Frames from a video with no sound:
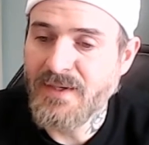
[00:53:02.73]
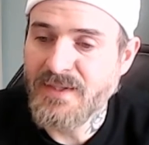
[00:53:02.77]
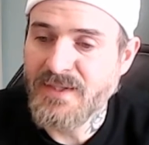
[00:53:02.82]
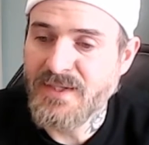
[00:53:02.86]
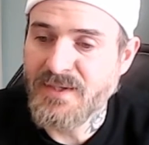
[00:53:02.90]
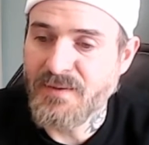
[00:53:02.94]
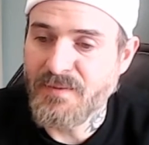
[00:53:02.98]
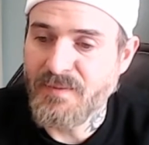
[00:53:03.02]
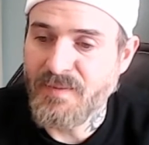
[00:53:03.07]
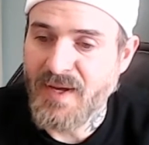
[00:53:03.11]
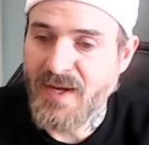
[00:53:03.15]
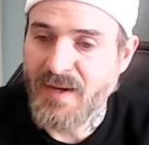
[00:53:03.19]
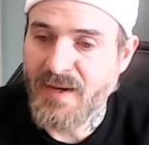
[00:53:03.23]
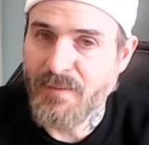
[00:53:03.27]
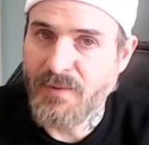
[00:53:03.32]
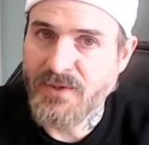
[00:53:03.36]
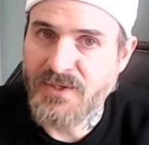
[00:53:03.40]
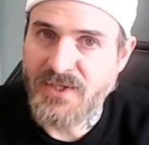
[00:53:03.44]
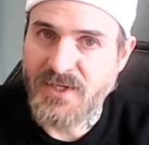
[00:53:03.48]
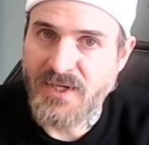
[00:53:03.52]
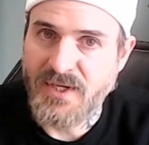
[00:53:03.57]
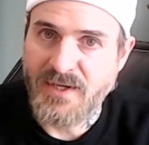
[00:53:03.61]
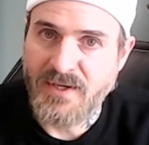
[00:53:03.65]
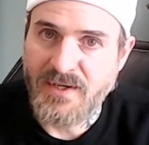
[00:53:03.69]
to be able
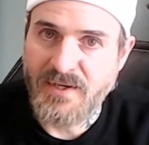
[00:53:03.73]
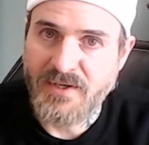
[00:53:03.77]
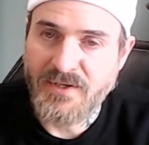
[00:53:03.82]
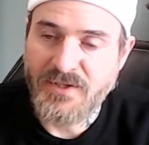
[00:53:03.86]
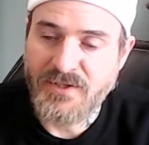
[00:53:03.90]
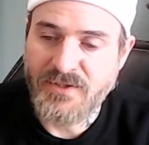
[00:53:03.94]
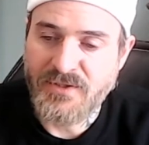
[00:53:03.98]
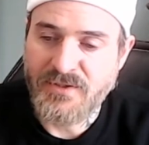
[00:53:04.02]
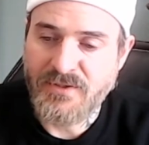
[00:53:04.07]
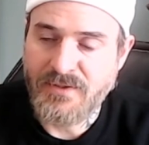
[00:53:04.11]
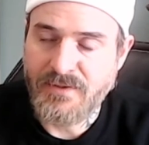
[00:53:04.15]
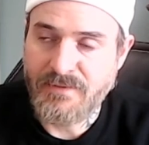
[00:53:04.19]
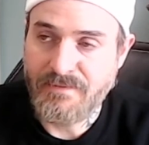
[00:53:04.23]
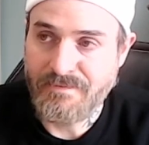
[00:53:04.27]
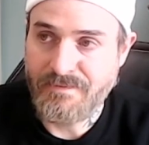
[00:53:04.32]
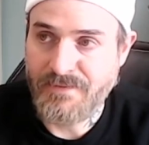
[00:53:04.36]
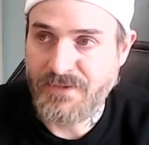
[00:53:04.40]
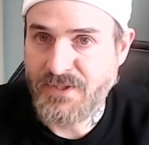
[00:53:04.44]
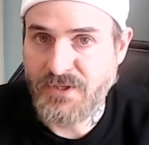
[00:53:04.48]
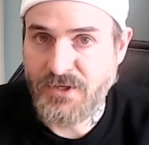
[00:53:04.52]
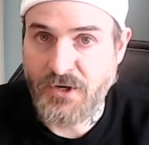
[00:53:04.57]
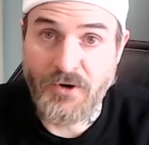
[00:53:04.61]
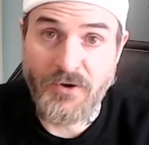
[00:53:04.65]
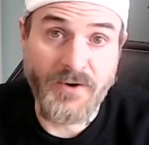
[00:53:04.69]
to
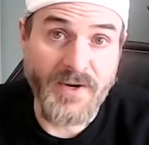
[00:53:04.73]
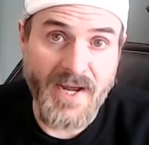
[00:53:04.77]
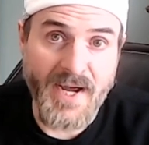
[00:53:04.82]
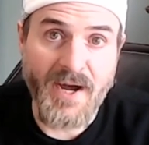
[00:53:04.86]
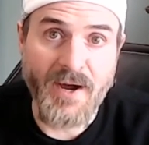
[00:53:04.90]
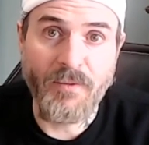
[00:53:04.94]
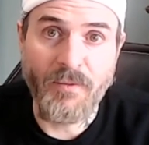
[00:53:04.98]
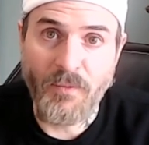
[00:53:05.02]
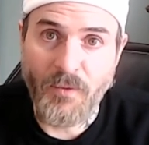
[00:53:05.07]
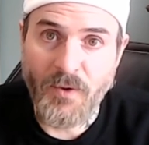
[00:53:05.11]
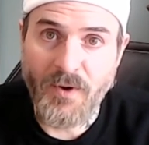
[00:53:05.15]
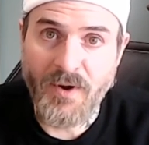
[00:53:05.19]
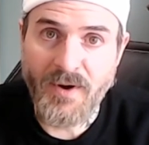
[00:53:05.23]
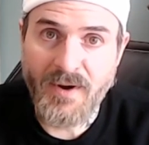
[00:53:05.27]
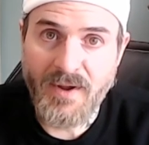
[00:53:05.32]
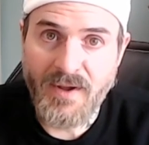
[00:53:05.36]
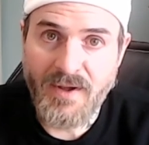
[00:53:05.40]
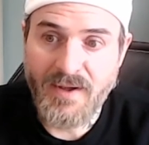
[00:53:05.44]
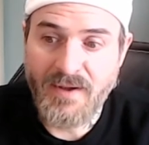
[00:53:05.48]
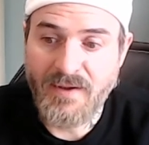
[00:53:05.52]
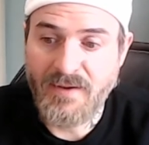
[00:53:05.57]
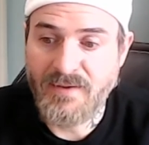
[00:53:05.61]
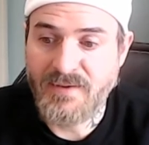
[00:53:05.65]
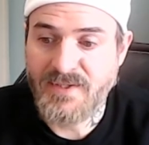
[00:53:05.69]
turn down work
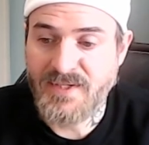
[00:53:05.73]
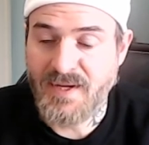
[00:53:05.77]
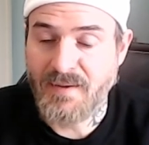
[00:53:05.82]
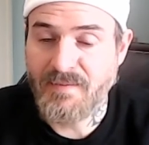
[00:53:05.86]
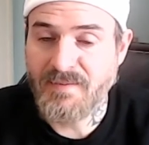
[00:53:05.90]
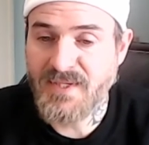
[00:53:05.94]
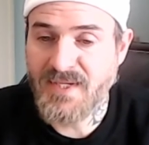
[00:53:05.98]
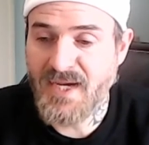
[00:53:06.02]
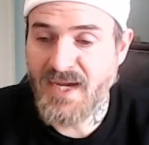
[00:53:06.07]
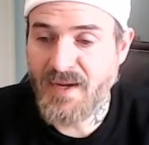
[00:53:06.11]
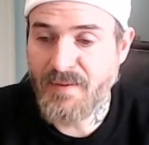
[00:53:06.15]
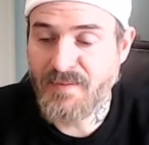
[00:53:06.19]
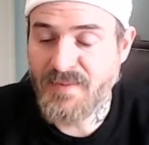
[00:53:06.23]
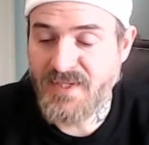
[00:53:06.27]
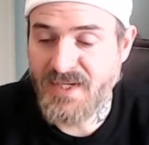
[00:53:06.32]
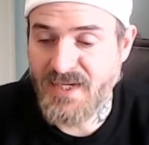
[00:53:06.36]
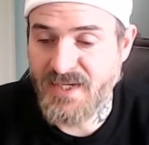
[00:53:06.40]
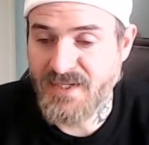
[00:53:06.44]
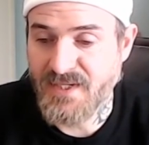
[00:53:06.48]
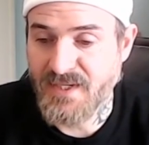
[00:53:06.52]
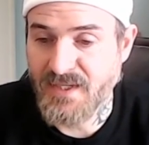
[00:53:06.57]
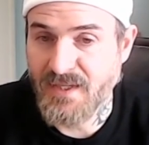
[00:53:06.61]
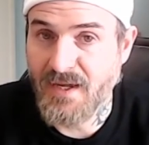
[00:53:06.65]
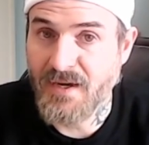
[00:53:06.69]
sometimes
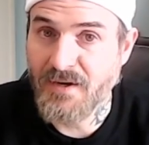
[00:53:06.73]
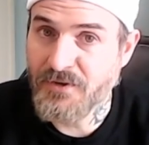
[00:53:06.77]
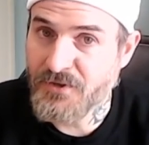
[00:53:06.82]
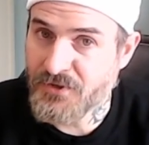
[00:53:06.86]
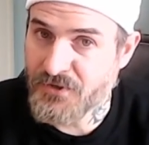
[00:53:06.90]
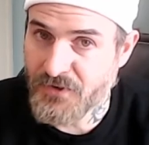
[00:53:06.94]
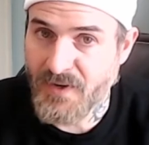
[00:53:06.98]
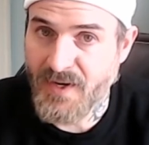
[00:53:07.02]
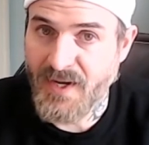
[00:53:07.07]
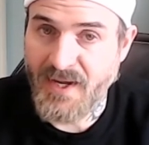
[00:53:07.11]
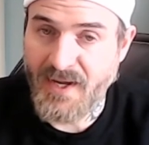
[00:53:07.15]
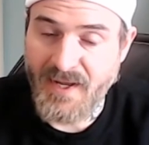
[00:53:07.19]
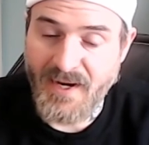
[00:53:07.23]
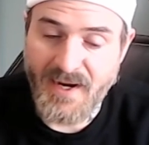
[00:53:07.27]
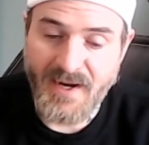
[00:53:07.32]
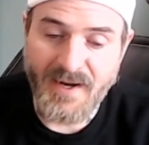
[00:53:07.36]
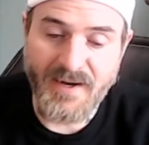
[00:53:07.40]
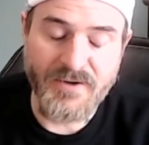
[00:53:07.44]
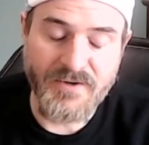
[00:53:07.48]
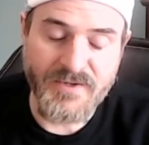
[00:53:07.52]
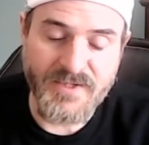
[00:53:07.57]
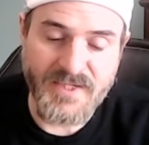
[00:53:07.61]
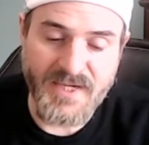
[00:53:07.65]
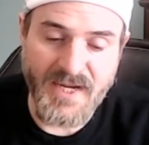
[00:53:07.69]
is a luxury, and I
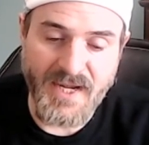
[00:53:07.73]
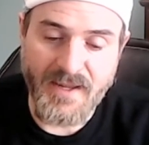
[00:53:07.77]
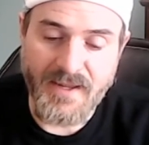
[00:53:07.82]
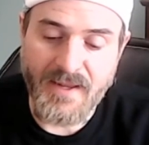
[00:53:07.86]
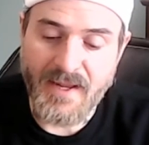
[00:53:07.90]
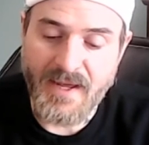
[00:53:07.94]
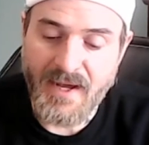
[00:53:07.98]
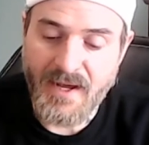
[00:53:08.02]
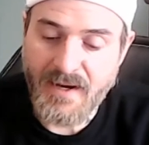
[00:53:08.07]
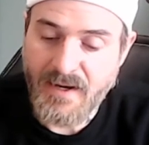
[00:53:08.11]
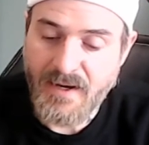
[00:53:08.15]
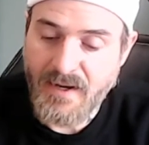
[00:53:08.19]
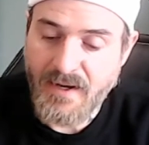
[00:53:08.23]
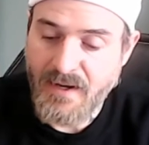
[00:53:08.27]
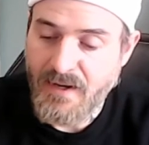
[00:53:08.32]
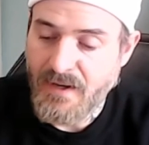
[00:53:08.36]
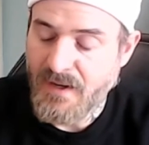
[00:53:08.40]
understand that,